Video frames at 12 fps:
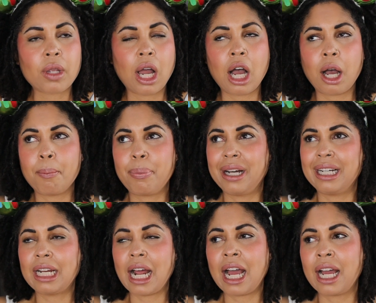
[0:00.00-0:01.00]

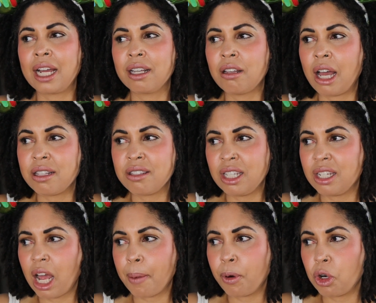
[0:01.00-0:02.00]
but I did
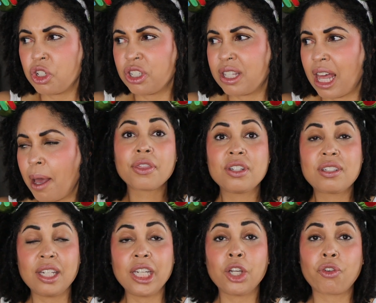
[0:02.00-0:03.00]
not purchase that. The
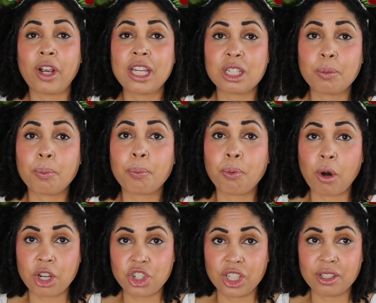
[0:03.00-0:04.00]
Sydney Grace
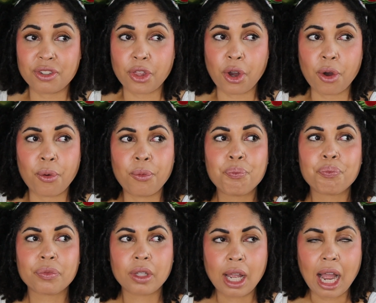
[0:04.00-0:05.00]
brushes though,
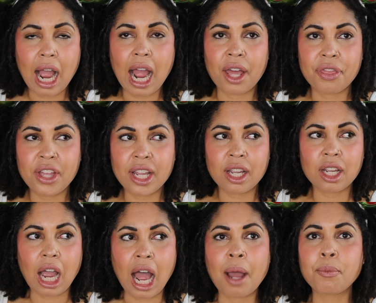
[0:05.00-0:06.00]
I
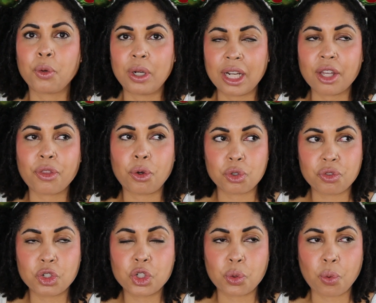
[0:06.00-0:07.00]
think I'm going to get those
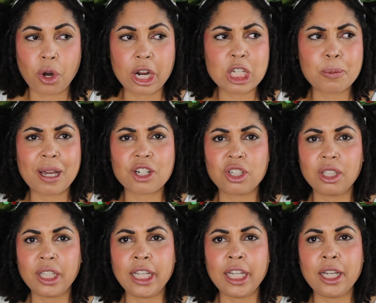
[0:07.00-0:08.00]
for sure,
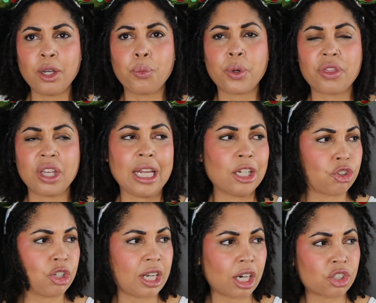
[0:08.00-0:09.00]
especially with the
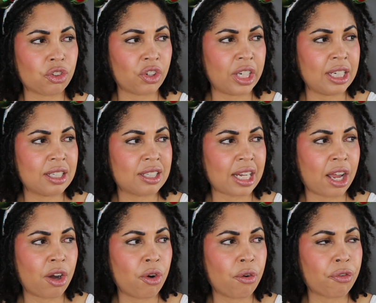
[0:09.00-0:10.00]
introductory
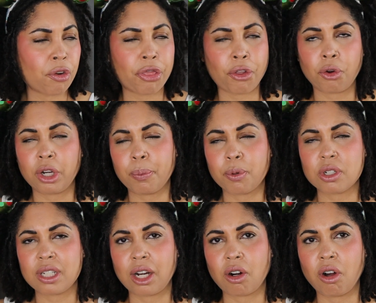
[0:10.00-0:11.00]
sale for
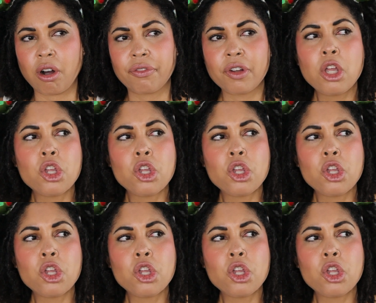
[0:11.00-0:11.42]
30% off.